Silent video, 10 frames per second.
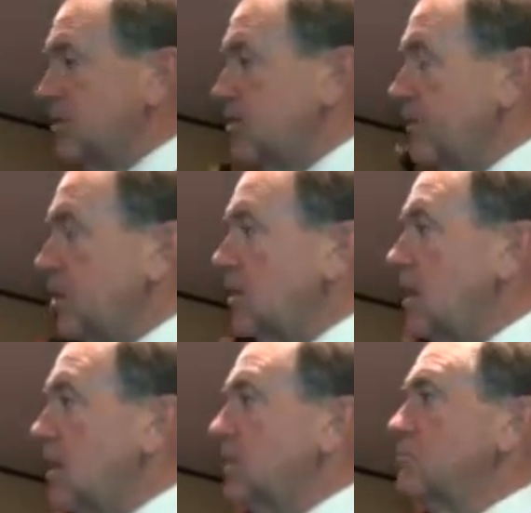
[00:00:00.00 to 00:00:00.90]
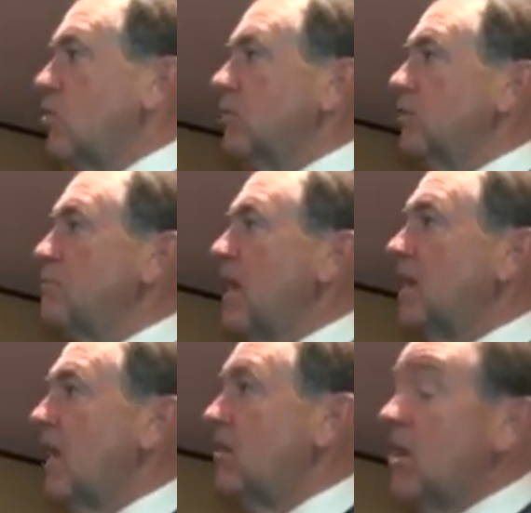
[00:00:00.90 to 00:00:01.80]
at 7 o'clock in the morning with
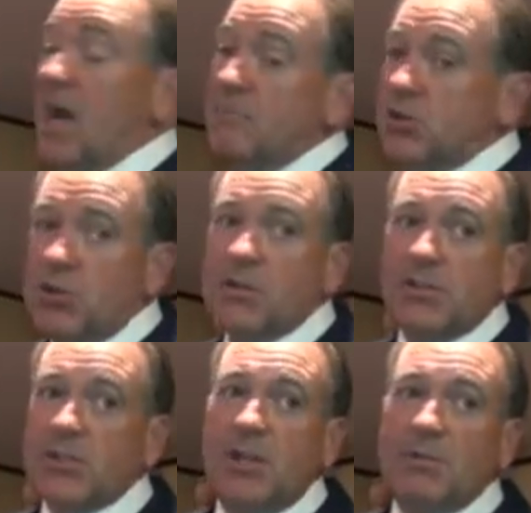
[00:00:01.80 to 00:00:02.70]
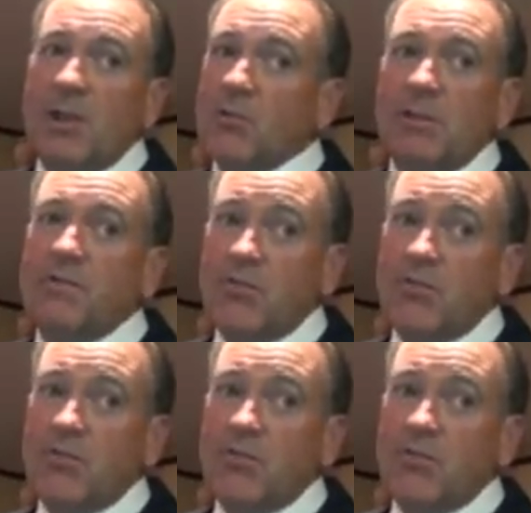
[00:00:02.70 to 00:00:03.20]
Matt Lauer. I'm sure it's going to be a real